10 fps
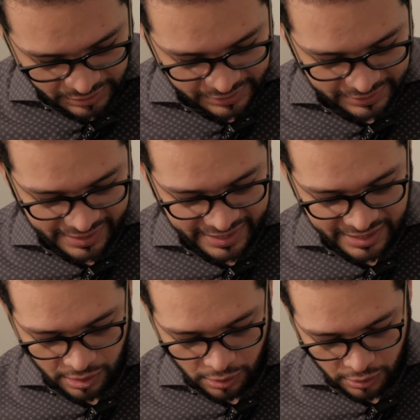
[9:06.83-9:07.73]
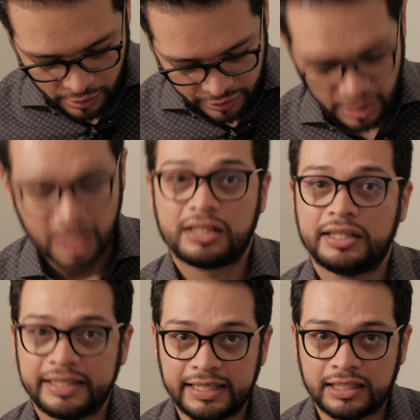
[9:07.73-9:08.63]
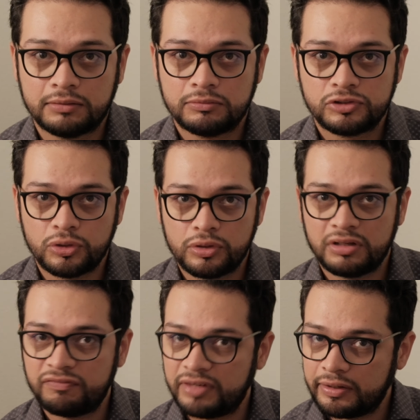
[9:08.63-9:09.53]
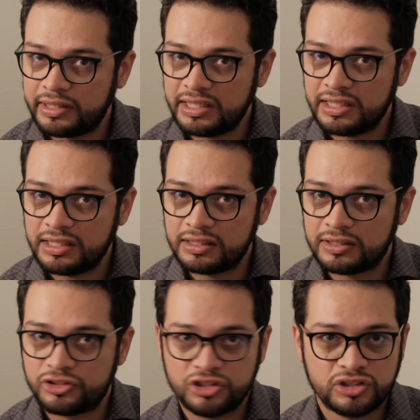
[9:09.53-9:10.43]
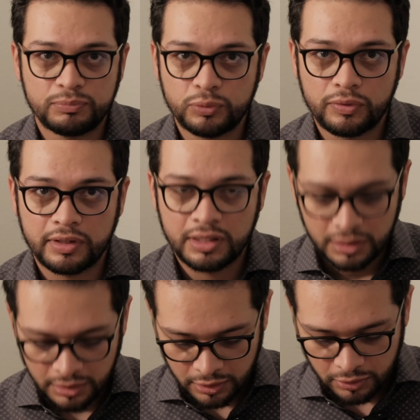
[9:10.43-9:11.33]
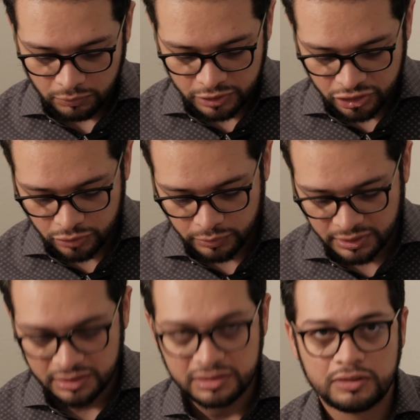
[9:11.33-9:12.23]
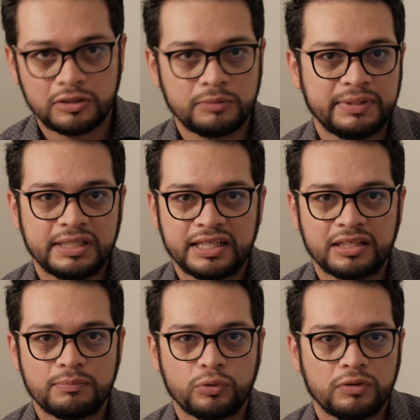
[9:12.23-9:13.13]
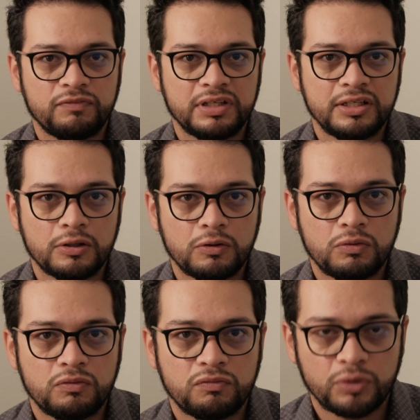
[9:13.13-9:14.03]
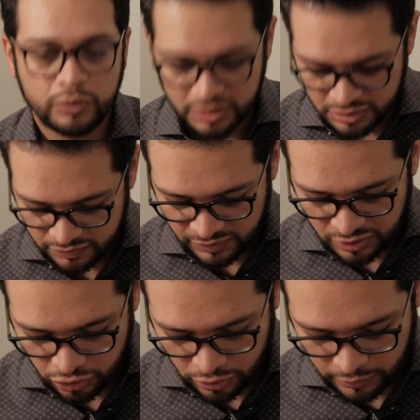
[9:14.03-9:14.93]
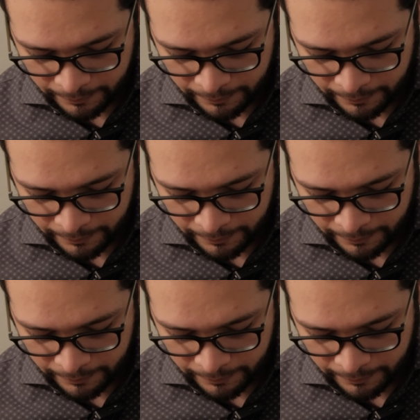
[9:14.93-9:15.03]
They are not clicky. So they're just smooth, which you would consider to be like a more video focused feature.